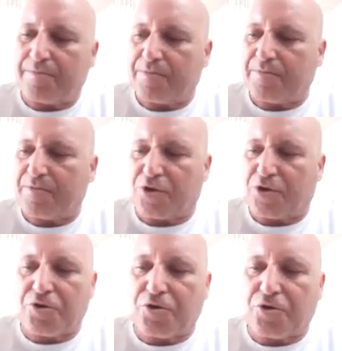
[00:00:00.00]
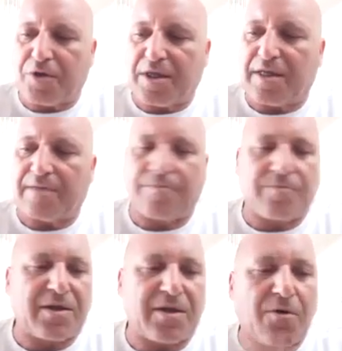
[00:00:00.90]
surgery that,
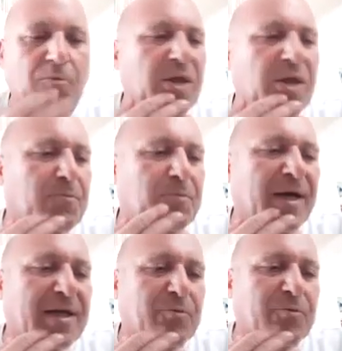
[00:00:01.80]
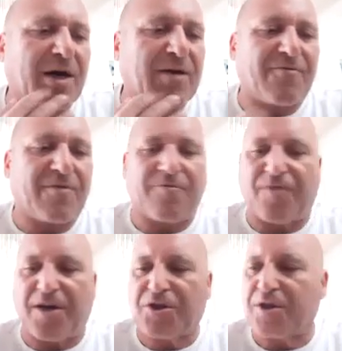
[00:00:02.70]
without pain, without
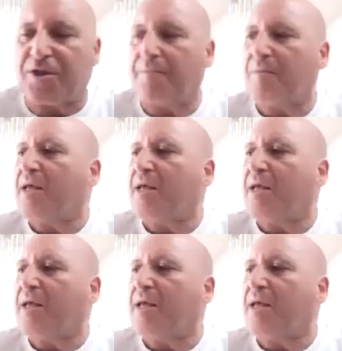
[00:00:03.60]
invasion.